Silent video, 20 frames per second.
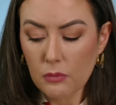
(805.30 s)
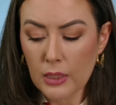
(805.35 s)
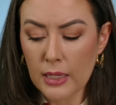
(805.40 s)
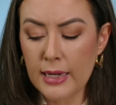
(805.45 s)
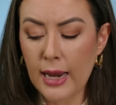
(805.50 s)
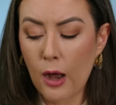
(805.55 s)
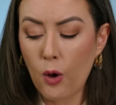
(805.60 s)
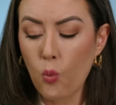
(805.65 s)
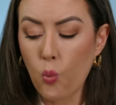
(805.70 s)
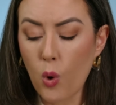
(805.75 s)

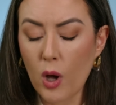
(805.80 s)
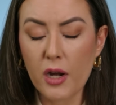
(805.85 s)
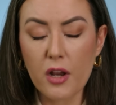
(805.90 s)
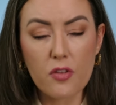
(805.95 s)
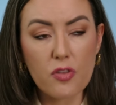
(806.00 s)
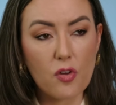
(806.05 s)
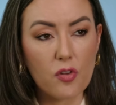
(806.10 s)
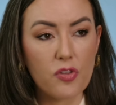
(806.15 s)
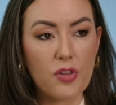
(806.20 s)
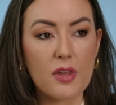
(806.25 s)
Now, one
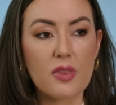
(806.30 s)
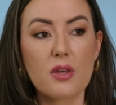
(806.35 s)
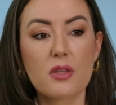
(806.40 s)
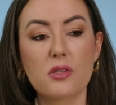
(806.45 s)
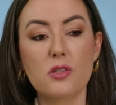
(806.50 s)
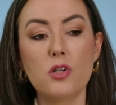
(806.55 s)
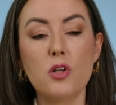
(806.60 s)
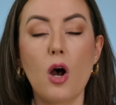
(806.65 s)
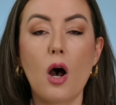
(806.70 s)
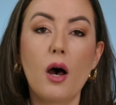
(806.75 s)
other thing that's
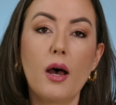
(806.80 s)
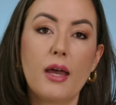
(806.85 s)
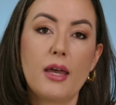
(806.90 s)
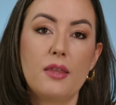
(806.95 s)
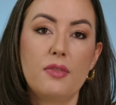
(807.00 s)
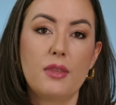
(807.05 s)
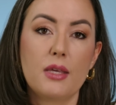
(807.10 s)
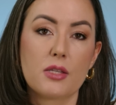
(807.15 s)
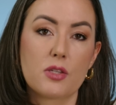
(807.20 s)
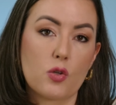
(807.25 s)
not
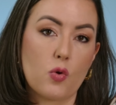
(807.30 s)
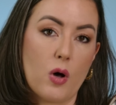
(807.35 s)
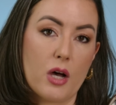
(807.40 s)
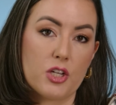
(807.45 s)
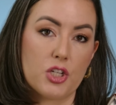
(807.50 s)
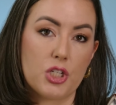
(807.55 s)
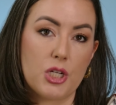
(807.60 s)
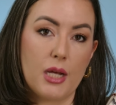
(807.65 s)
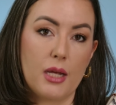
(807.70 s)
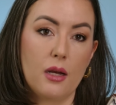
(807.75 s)
in this
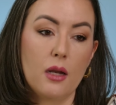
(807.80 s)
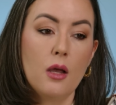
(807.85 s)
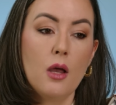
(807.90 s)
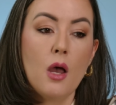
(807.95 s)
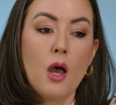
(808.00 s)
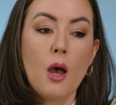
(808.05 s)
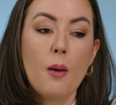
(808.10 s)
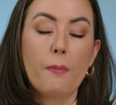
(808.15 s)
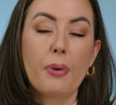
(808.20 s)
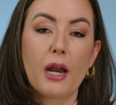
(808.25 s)
question,
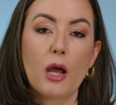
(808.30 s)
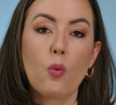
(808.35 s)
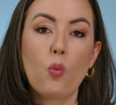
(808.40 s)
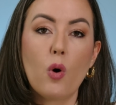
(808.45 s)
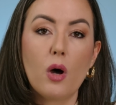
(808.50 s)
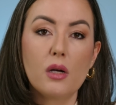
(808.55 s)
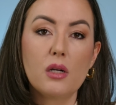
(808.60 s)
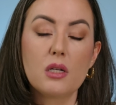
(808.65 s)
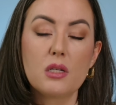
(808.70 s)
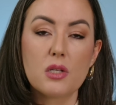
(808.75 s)
but I
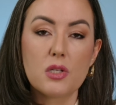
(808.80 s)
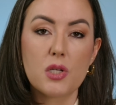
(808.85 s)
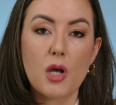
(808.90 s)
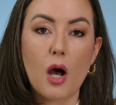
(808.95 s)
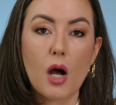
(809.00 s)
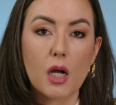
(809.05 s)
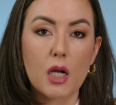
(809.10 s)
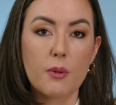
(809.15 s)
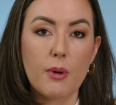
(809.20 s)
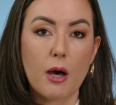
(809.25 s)
wanted to
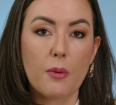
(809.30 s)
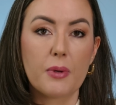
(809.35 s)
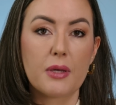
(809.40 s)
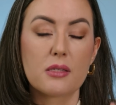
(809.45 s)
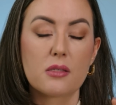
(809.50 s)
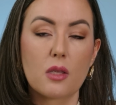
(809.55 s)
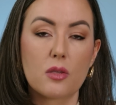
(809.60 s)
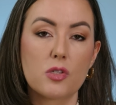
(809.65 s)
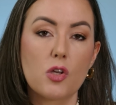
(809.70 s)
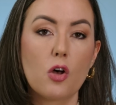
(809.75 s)
talk about
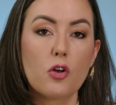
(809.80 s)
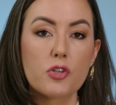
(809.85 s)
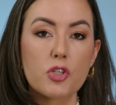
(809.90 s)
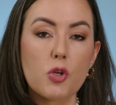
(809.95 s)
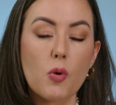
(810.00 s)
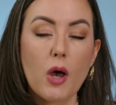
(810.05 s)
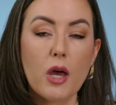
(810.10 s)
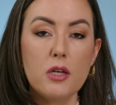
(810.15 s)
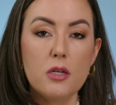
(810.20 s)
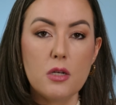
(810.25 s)
because it's
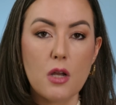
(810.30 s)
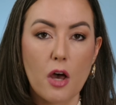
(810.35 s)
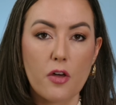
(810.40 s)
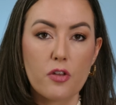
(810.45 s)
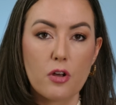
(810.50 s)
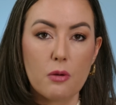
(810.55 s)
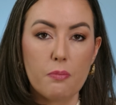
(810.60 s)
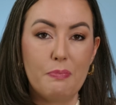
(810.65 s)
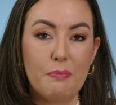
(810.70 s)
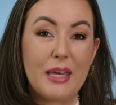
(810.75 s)
also
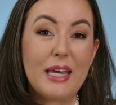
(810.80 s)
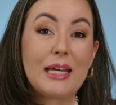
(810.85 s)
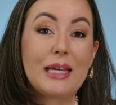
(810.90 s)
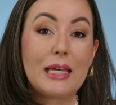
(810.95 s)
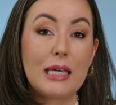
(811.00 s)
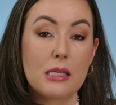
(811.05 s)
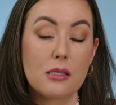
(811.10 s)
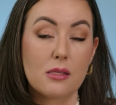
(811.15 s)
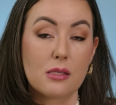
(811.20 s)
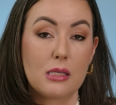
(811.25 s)
another big
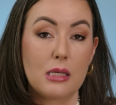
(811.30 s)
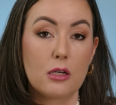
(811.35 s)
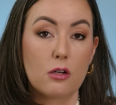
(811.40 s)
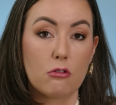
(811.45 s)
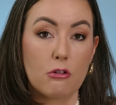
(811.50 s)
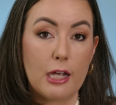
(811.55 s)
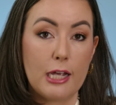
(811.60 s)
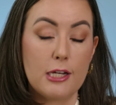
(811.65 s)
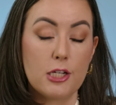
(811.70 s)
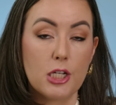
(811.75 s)

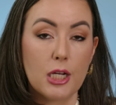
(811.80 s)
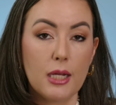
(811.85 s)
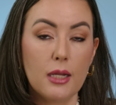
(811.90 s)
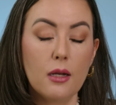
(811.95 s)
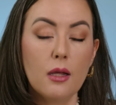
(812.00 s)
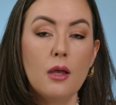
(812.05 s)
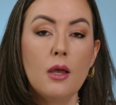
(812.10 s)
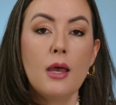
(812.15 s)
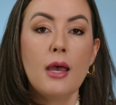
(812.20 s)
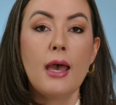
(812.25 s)
consideration,